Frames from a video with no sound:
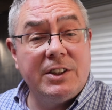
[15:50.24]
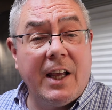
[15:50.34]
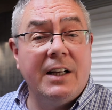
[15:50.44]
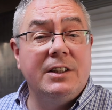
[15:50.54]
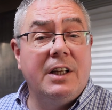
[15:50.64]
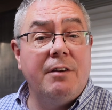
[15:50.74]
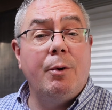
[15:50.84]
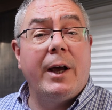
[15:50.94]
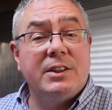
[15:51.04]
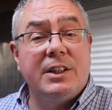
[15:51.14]
scanners give
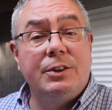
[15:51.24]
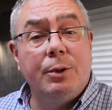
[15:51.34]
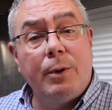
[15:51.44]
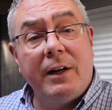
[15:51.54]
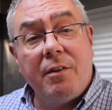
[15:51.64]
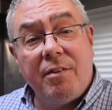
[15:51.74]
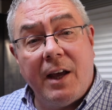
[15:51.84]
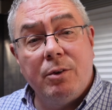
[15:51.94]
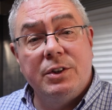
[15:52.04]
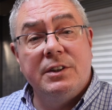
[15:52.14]
you access to around
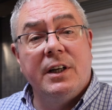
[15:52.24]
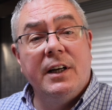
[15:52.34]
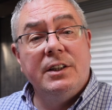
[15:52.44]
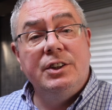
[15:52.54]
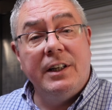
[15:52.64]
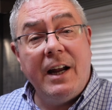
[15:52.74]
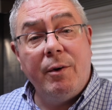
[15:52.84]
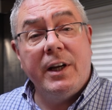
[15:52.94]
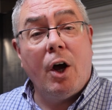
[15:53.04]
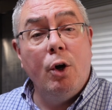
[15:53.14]
1,000
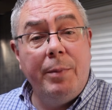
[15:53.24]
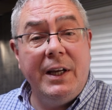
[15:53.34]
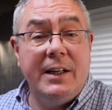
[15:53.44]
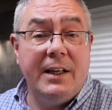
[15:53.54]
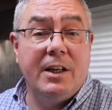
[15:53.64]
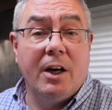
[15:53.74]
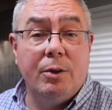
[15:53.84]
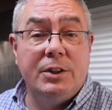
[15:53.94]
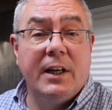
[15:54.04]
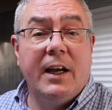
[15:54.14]
generic OBD
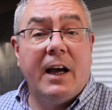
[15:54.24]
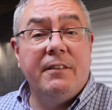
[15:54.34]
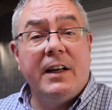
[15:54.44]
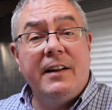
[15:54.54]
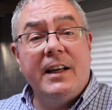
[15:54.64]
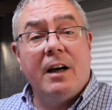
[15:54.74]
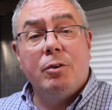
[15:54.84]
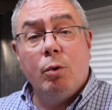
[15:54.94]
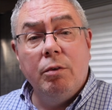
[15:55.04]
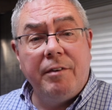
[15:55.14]
codes, and they
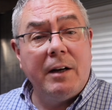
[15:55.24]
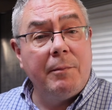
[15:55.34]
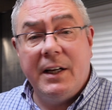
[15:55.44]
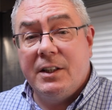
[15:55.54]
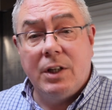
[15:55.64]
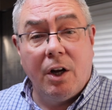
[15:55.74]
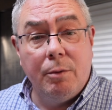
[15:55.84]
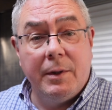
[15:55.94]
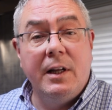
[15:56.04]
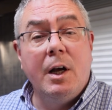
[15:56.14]
cover all van makers
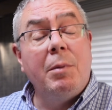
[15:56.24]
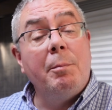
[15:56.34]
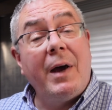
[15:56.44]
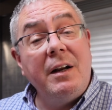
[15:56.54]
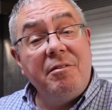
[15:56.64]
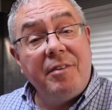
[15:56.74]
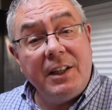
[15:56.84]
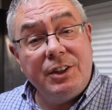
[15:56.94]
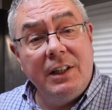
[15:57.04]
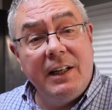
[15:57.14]
globally, but
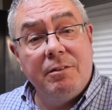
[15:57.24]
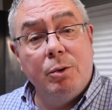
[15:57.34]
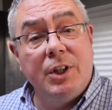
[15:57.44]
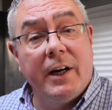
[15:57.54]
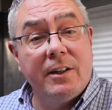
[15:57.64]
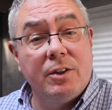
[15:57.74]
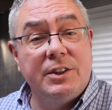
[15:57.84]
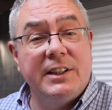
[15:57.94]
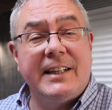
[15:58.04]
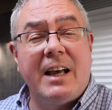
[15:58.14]
manufacturer level
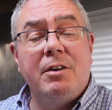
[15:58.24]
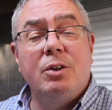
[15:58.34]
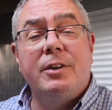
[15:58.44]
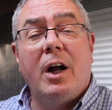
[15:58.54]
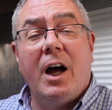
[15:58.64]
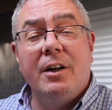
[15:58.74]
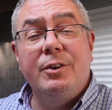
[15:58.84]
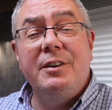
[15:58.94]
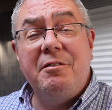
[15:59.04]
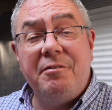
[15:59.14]
diagnostics have over
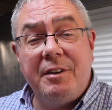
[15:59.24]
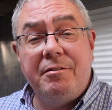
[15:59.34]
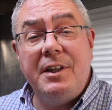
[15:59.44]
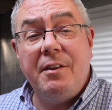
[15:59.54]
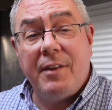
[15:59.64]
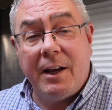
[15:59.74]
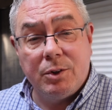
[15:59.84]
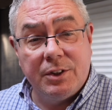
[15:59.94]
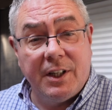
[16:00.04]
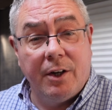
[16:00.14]

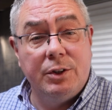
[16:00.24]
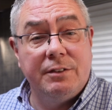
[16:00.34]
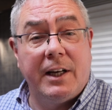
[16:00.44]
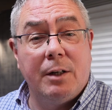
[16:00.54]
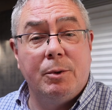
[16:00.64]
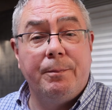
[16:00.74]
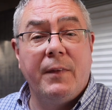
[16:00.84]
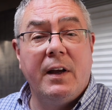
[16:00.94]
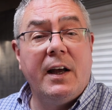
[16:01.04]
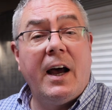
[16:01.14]
150,000 codes available,
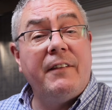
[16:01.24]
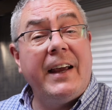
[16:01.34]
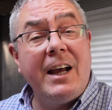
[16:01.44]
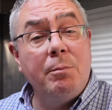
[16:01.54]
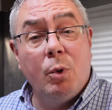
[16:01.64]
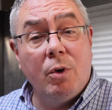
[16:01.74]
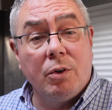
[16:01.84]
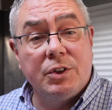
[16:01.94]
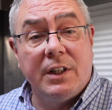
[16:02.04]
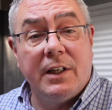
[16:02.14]
and they add more
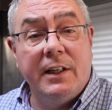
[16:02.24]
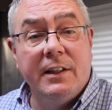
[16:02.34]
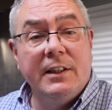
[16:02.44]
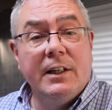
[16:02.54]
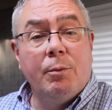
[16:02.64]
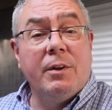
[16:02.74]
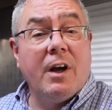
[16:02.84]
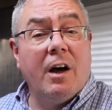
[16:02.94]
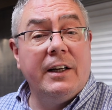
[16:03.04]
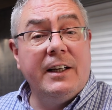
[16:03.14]
constantly. With
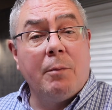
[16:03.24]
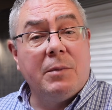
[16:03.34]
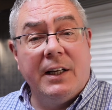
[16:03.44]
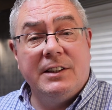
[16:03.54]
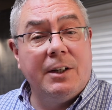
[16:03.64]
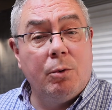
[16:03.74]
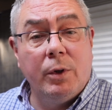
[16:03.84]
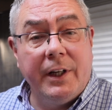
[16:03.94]
Kali updates, they're all